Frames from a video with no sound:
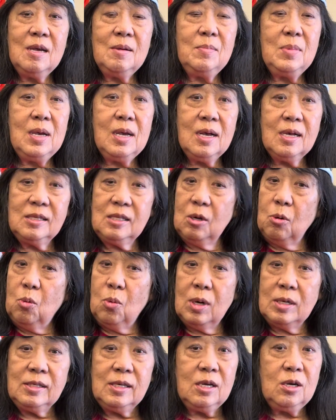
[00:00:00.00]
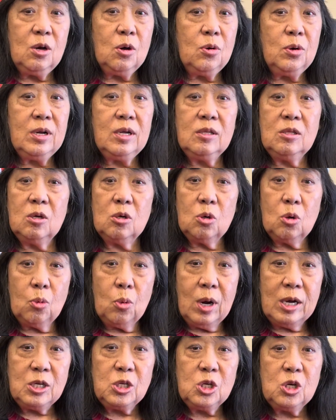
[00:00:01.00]
because it wasn't going in the
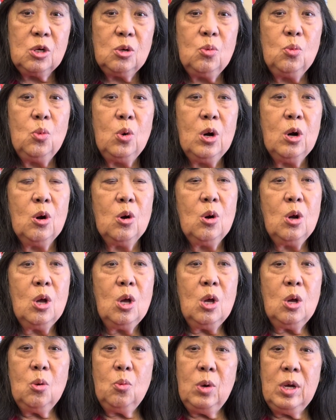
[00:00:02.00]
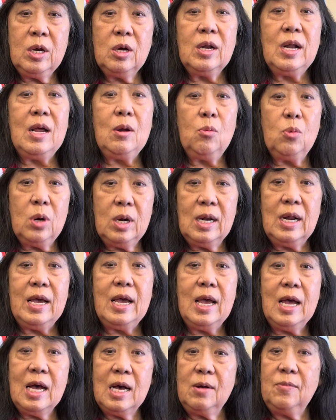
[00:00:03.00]
direction where we could really
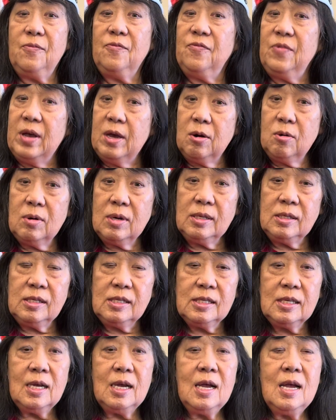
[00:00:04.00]
help veterans.